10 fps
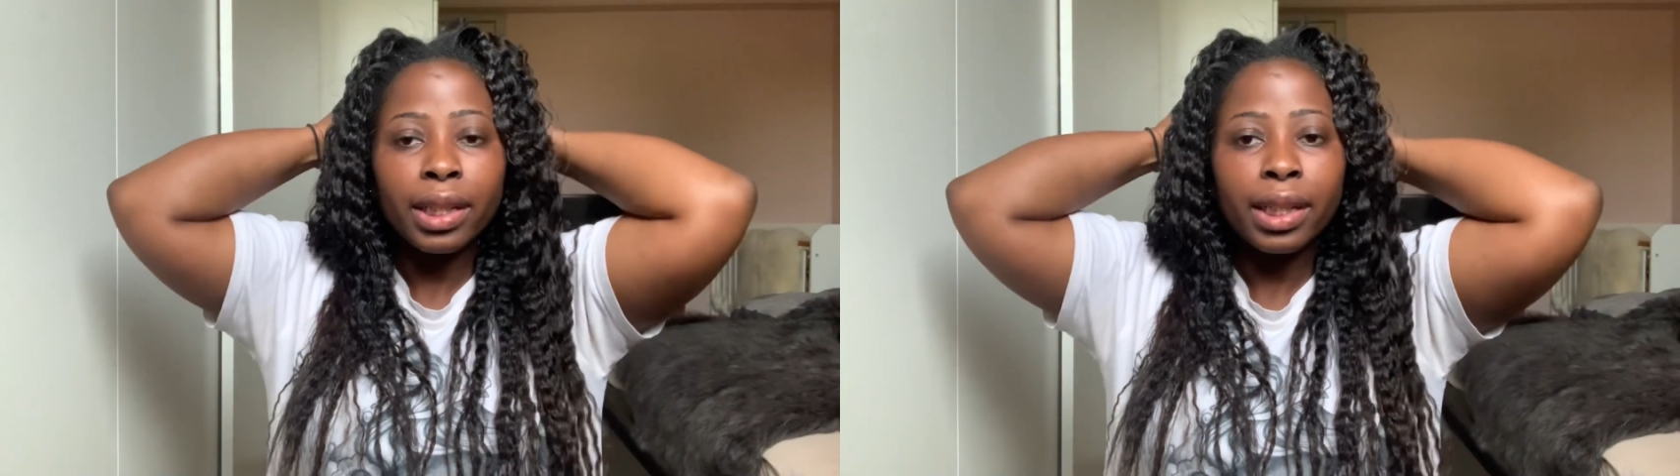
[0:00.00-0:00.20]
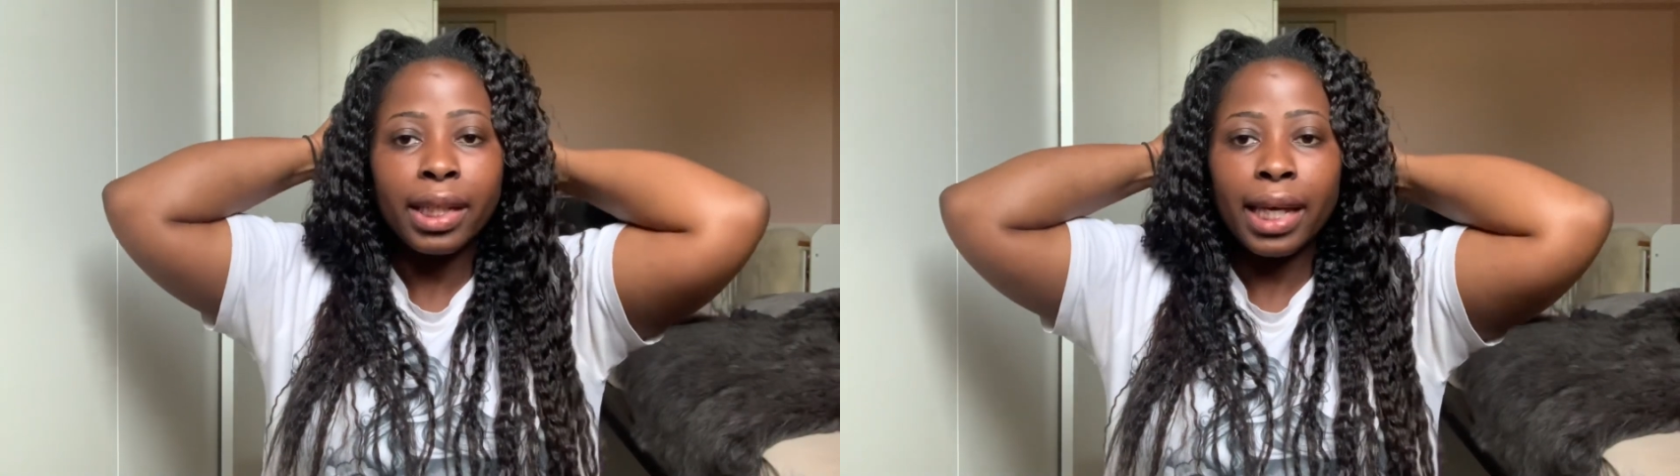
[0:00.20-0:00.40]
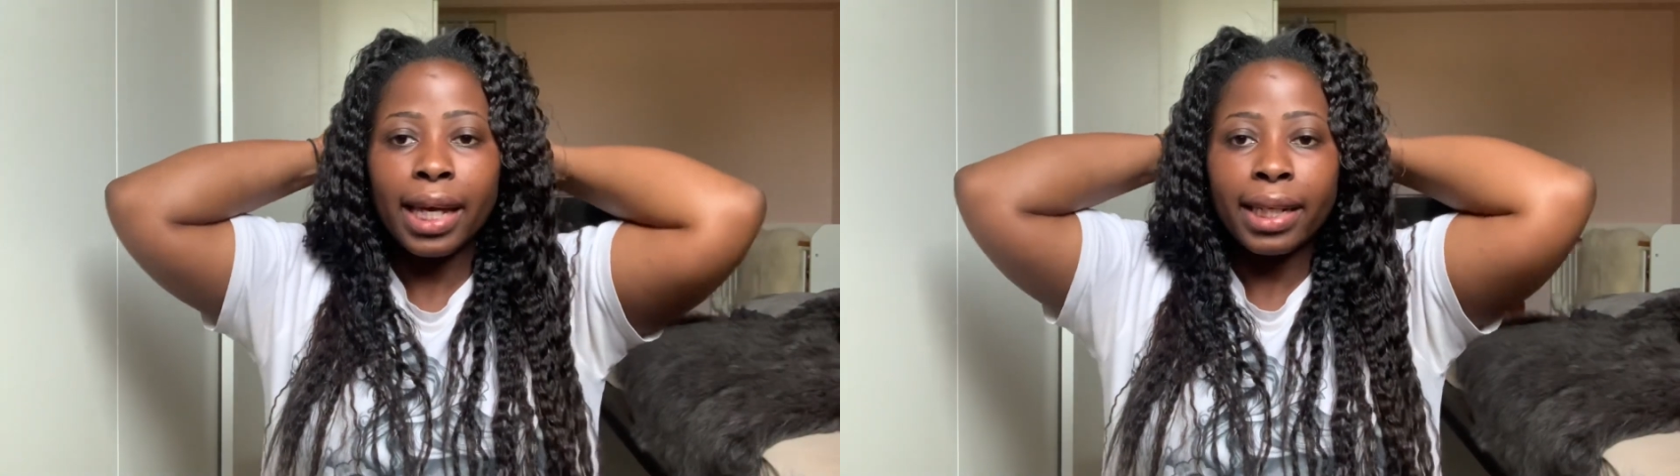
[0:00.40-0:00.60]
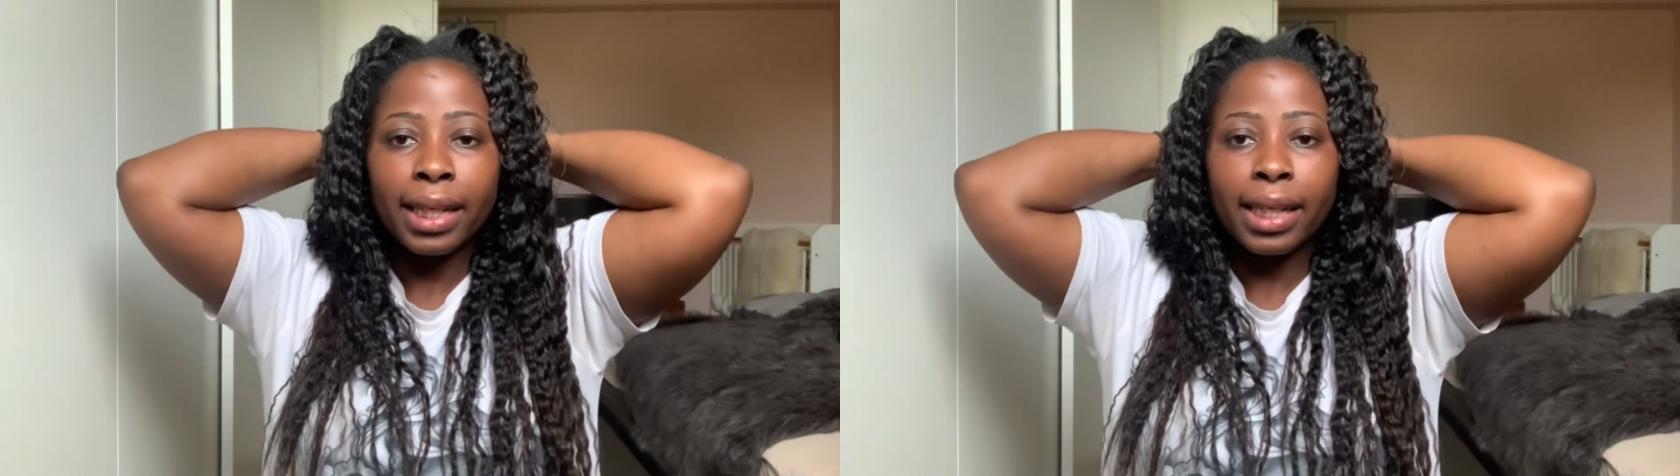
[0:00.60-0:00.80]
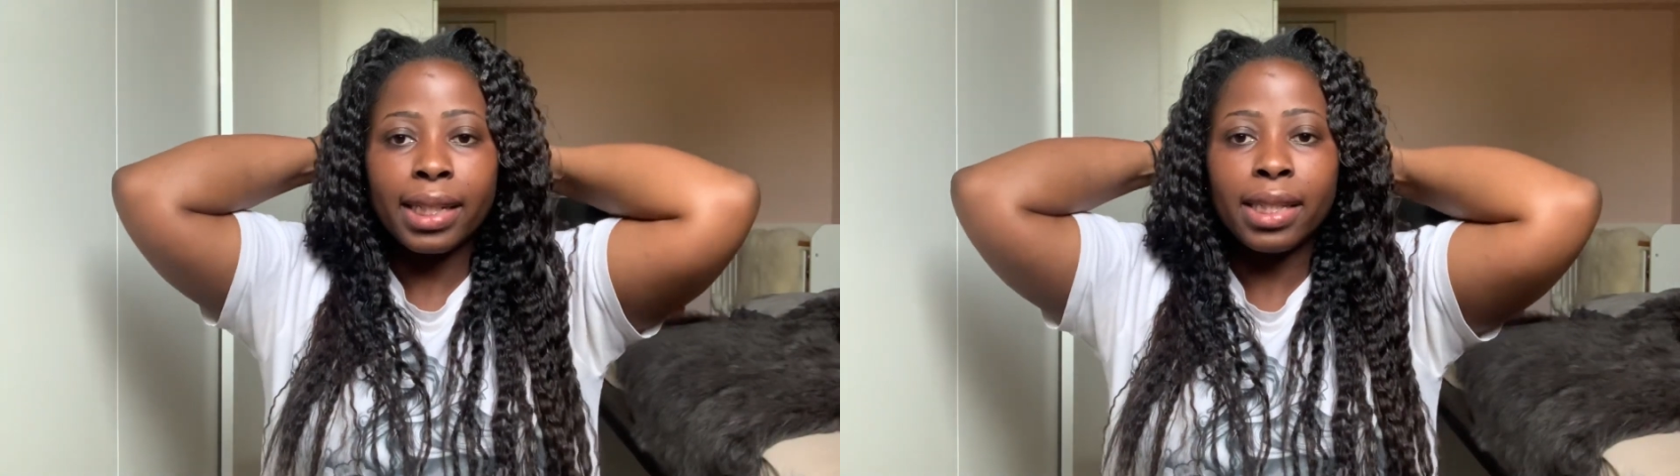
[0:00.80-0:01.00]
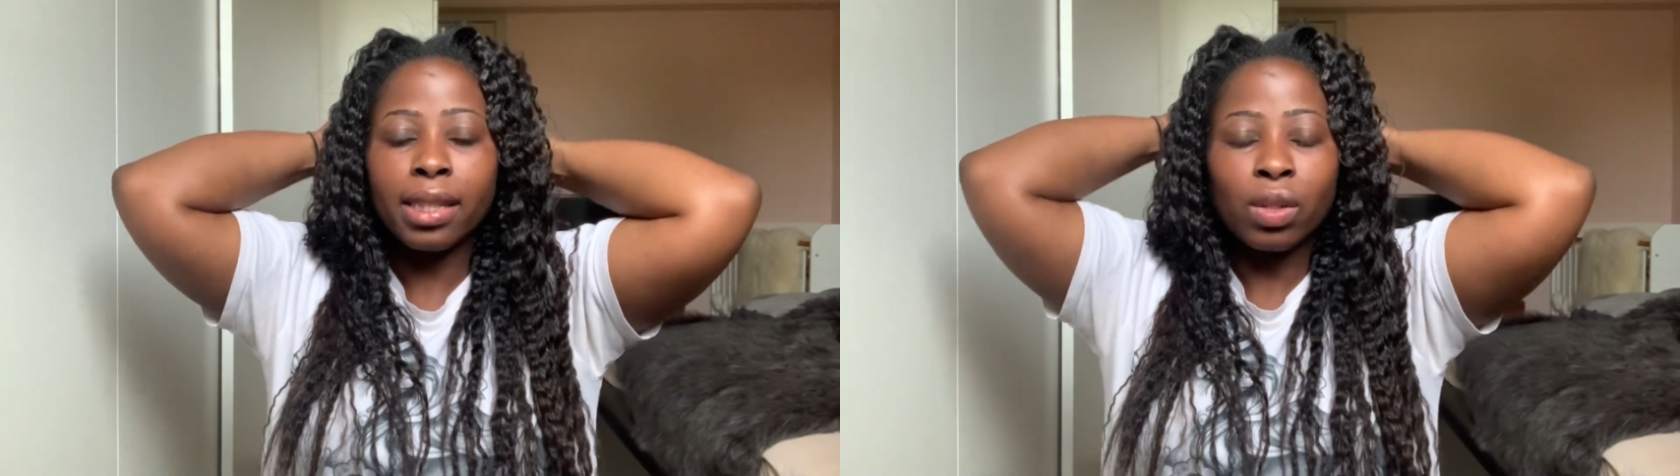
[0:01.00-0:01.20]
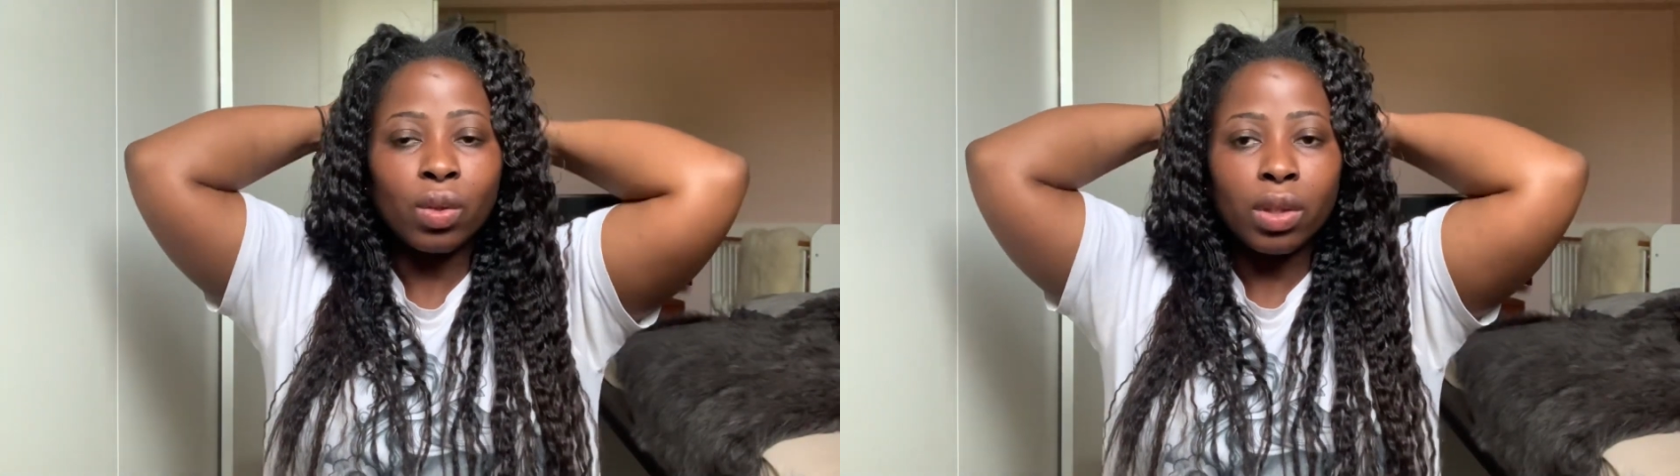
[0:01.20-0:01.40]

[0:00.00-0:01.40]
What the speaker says: get into the